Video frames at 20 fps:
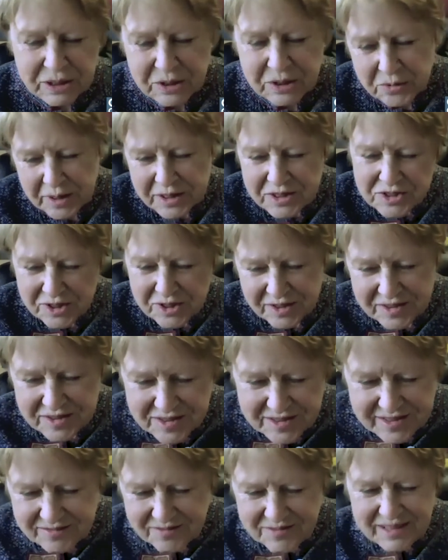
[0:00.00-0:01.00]

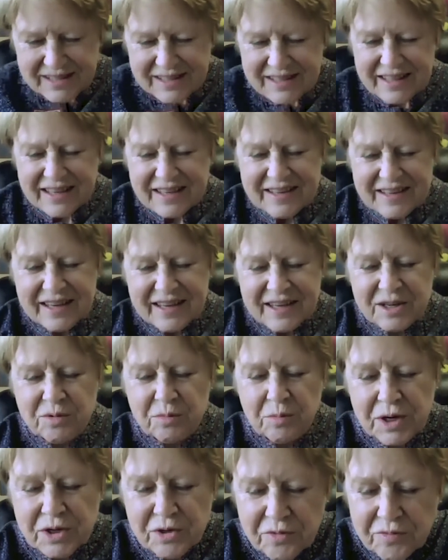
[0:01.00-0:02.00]
questions. Well, I had a
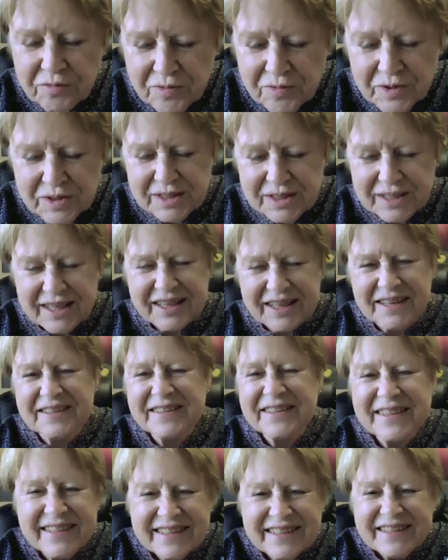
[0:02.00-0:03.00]
wonderful
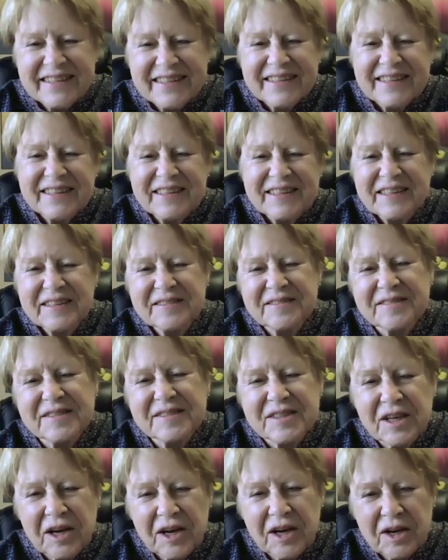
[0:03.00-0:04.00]

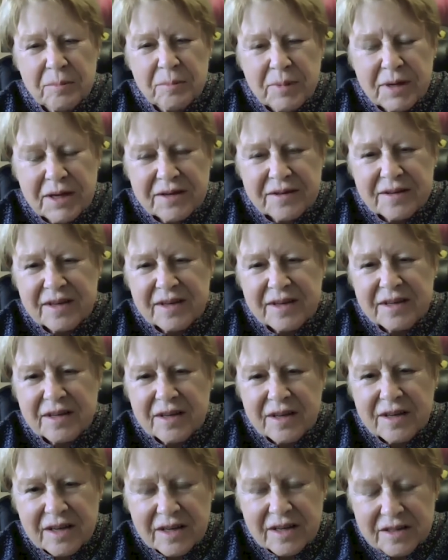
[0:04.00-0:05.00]
time at
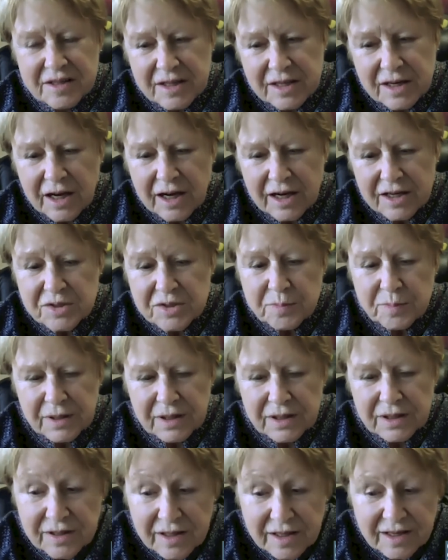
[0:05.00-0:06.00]
Huntington
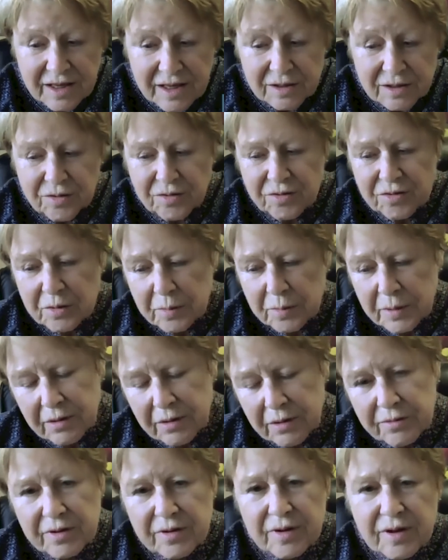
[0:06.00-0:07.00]
Hospital, and I learned
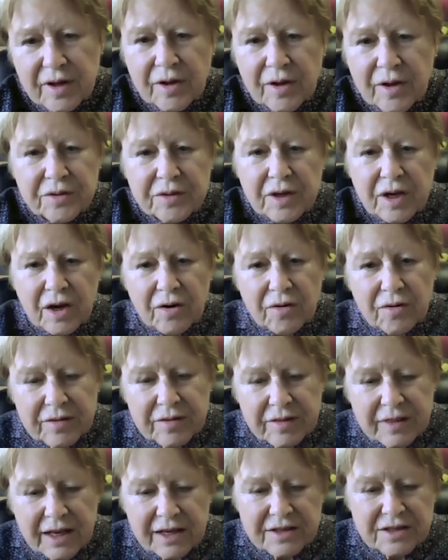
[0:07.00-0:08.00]
about healthcare.
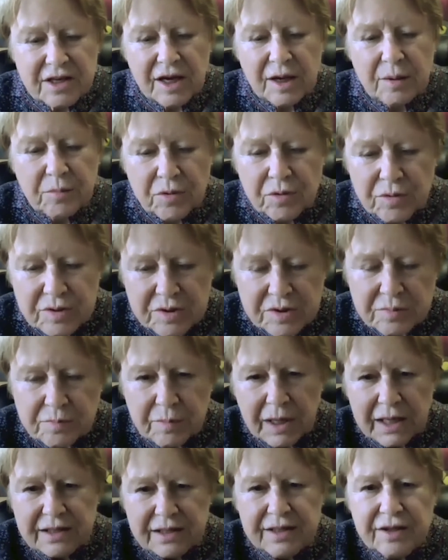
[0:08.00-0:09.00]
At that time, it was
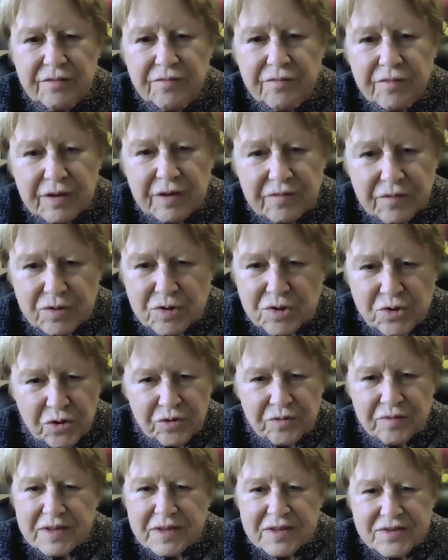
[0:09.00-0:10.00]
mainly fee for
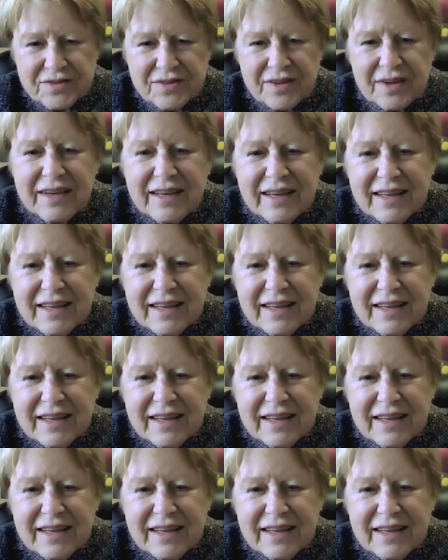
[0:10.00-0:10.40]
service.